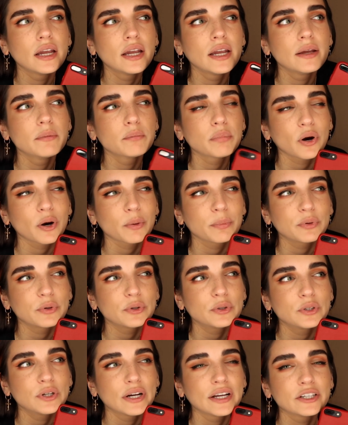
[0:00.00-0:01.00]
and
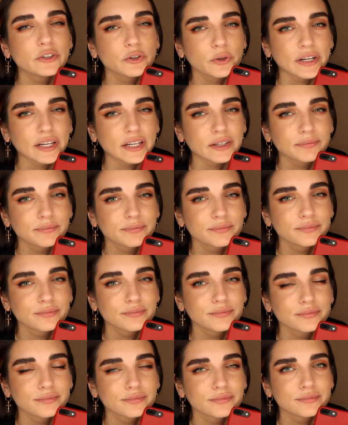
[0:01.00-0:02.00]
purple and green.
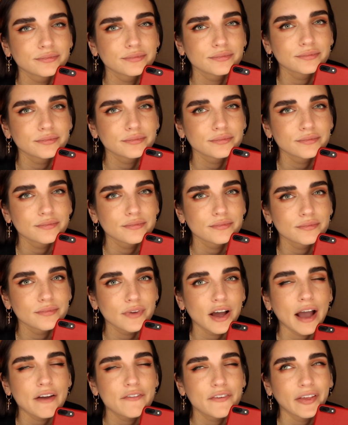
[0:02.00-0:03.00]

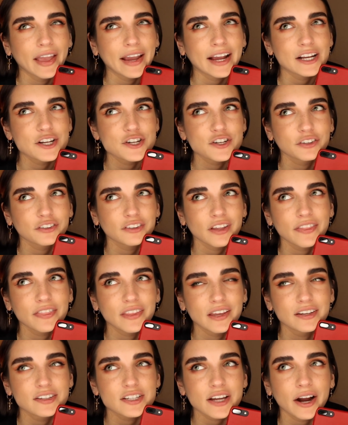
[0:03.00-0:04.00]
I feel like I just said
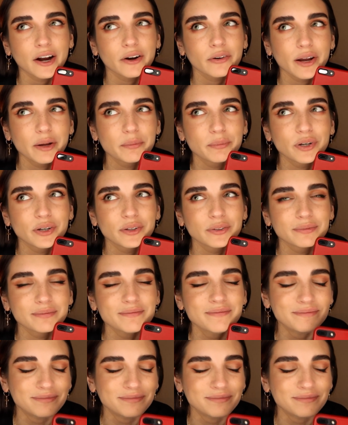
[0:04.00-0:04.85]
the entire rainbow.